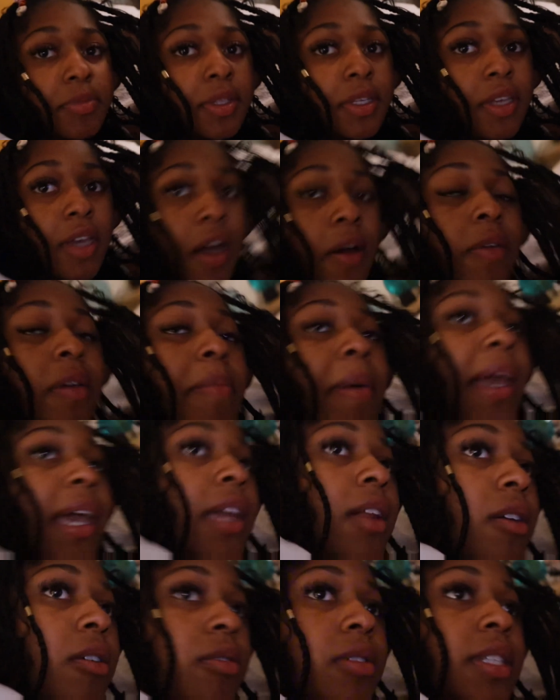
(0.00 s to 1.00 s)
Y'all, we back in
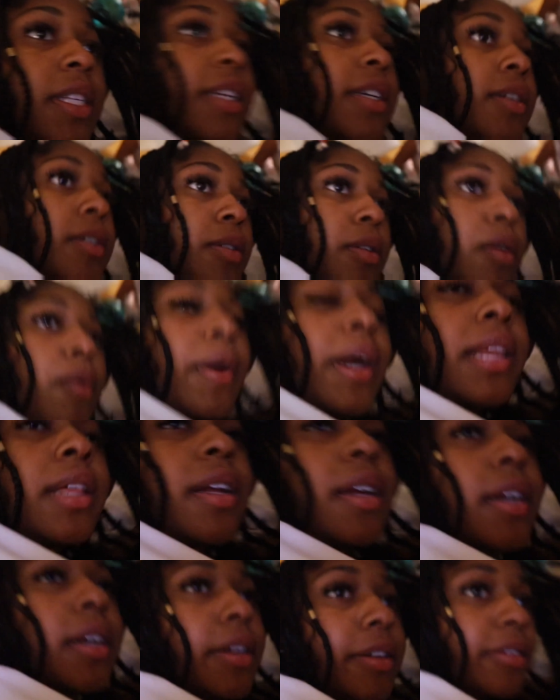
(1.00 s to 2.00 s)
the hotel. The
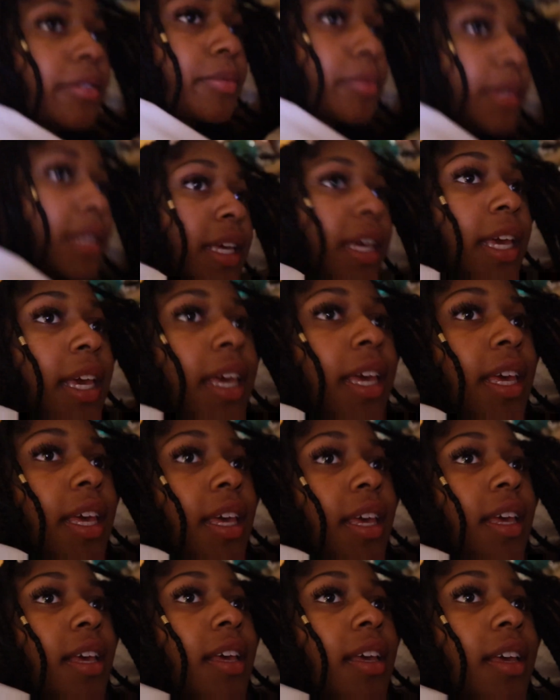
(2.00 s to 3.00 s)
weather
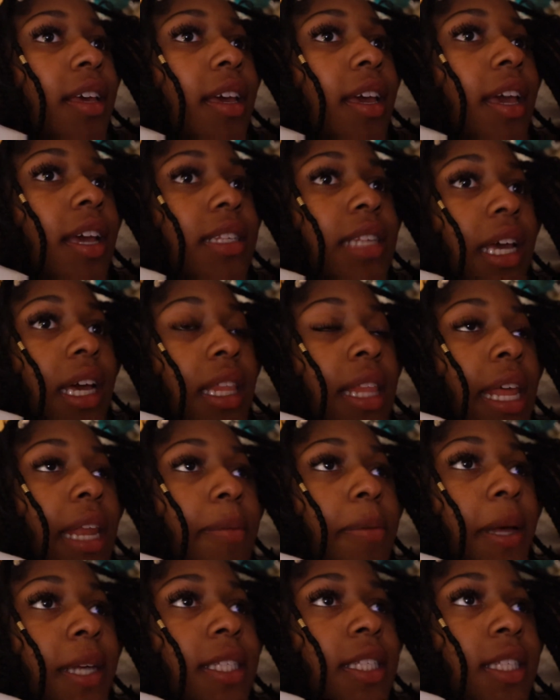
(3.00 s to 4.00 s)
it's like a lot of
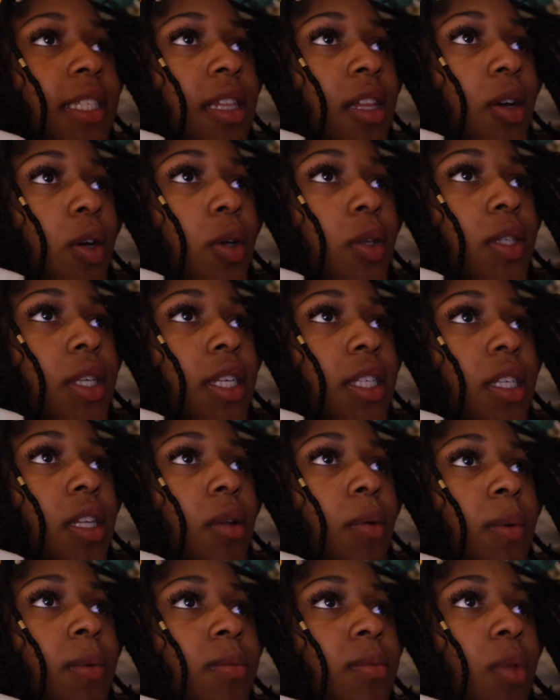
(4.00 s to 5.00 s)
places closed because of the,
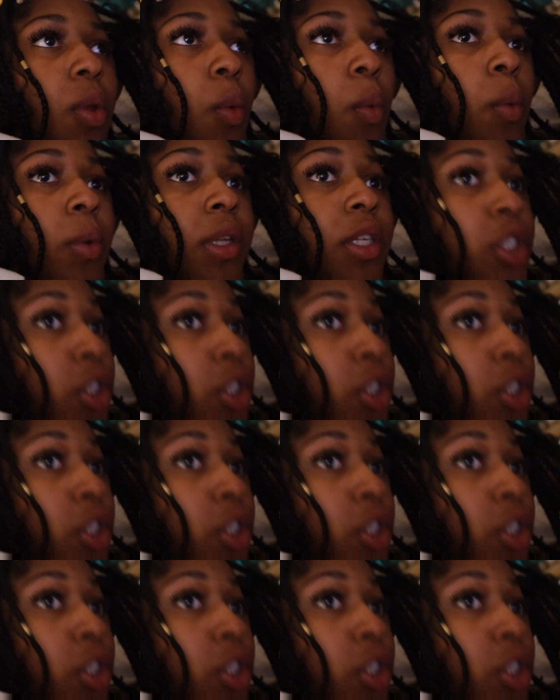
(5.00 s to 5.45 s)
the, the